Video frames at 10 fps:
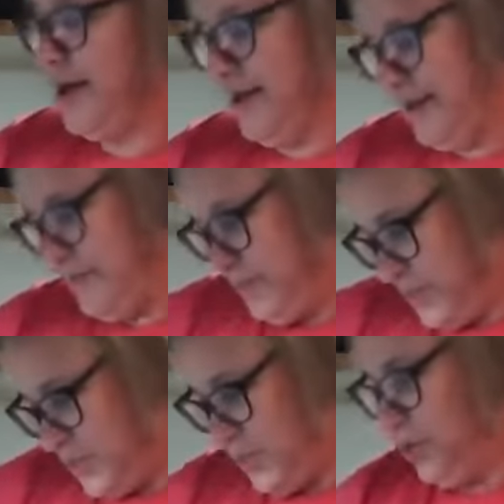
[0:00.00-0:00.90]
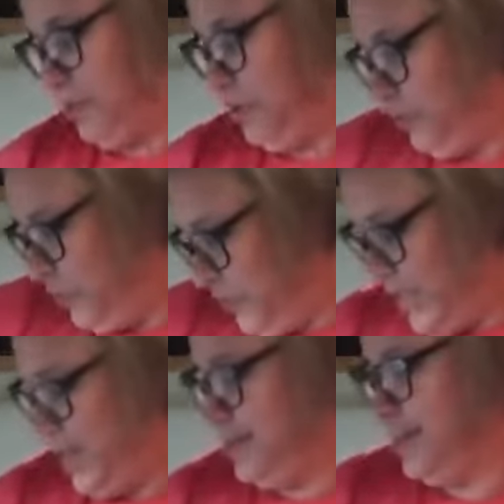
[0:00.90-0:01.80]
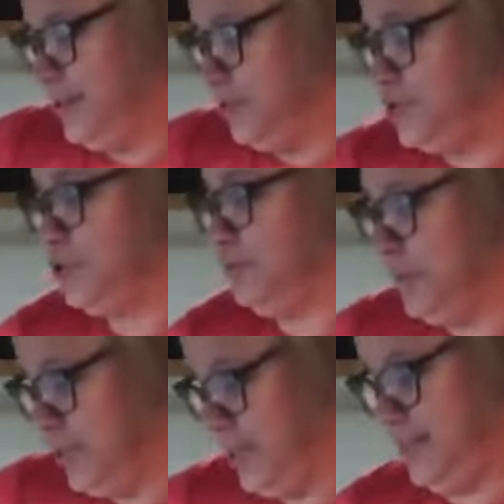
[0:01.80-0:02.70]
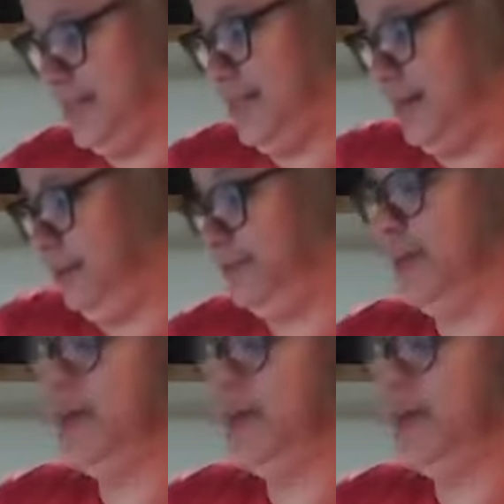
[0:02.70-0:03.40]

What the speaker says: So if you eat too much of this stuff,